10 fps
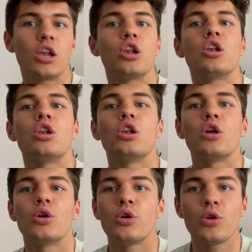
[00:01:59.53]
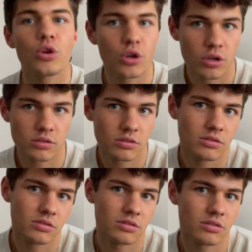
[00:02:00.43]
Luke.
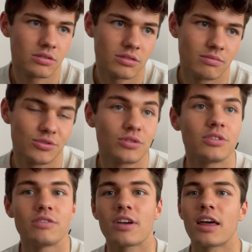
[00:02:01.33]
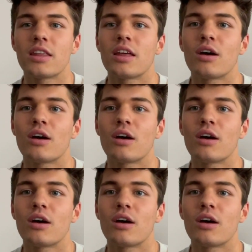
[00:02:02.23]
I'm sure you've gathered that